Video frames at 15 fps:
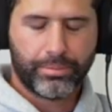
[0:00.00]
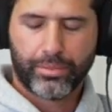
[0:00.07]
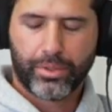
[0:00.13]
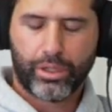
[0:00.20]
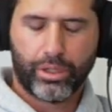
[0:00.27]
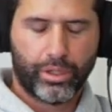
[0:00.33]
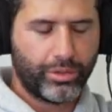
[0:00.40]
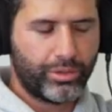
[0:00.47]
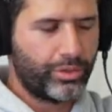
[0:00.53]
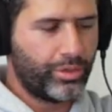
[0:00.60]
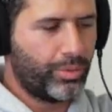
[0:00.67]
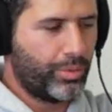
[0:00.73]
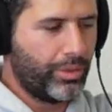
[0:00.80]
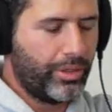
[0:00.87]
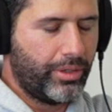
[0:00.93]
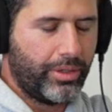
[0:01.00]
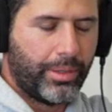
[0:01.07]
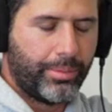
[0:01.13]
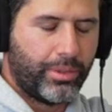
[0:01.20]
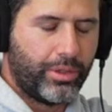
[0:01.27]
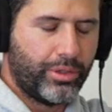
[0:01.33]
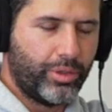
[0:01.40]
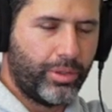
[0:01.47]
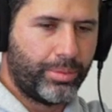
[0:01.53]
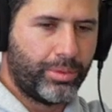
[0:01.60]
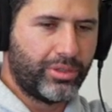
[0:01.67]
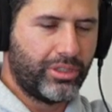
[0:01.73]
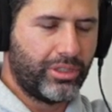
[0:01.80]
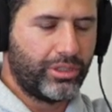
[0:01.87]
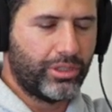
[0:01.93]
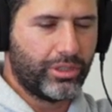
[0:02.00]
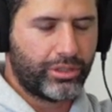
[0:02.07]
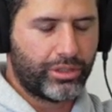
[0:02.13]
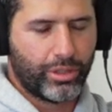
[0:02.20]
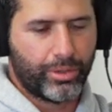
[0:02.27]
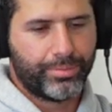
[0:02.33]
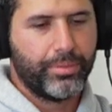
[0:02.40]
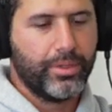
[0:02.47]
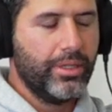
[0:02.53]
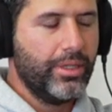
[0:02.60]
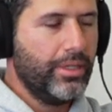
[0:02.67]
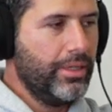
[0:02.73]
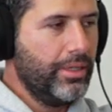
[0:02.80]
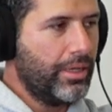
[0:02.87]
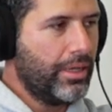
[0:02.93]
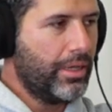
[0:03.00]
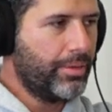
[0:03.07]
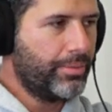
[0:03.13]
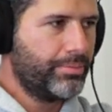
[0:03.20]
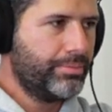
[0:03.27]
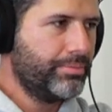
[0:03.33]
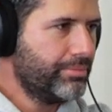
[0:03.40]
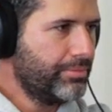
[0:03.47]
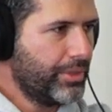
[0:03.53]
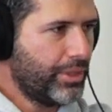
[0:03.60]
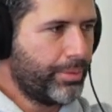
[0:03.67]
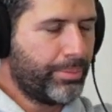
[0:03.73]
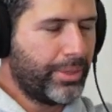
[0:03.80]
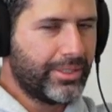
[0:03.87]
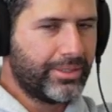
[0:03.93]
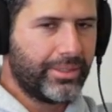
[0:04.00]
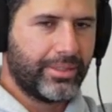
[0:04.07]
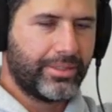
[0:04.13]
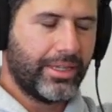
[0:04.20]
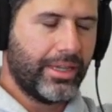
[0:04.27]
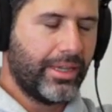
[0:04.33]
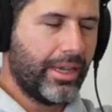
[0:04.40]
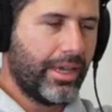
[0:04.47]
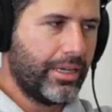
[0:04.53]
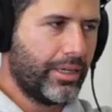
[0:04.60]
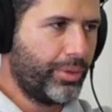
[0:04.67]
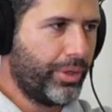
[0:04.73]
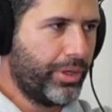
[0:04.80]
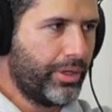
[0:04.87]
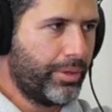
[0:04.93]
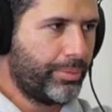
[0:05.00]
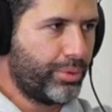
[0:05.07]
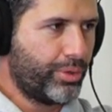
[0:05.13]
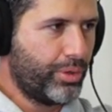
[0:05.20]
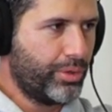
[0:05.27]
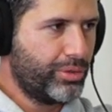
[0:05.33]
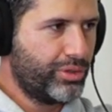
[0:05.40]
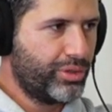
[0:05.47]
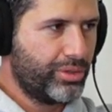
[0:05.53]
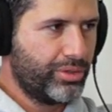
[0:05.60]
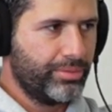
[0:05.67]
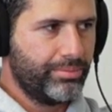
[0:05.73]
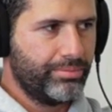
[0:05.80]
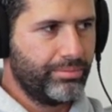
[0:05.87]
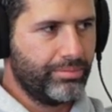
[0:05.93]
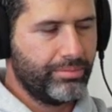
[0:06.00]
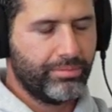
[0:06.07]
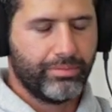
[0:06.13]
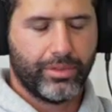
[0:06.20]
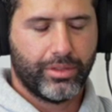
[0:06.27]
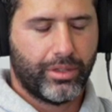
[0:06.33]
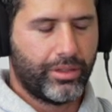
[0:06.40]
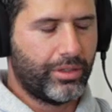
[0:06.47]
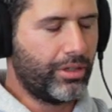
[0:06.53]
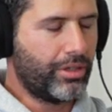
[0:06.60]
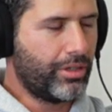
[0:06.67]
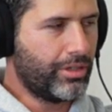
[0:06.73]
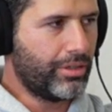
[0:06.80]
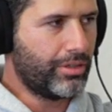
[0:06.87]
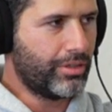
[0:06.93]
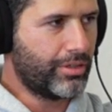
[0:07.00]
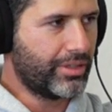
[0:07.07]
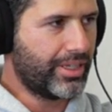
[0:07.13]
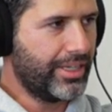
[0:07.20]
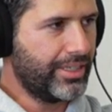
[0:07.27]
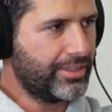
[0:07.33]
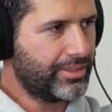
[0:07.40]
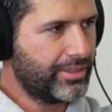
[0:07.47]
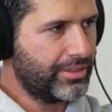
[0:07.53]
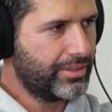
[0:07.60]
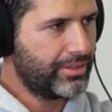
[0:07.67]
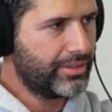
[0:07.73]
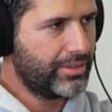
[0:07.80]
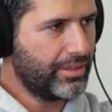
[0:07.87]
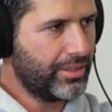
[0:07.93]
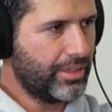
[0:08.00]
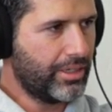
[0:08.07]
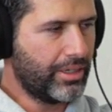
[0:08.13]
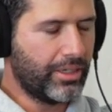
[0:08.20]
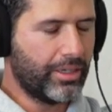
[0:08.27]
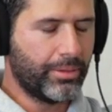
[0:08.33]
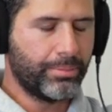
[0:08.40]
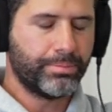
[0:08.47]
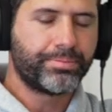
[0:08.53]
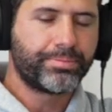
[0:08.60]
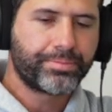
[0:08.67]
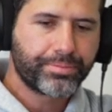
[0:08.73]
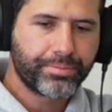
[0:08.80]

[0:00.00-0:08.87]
close to where I'm going to do the procedure. So, basics, integrated approach on all cases. And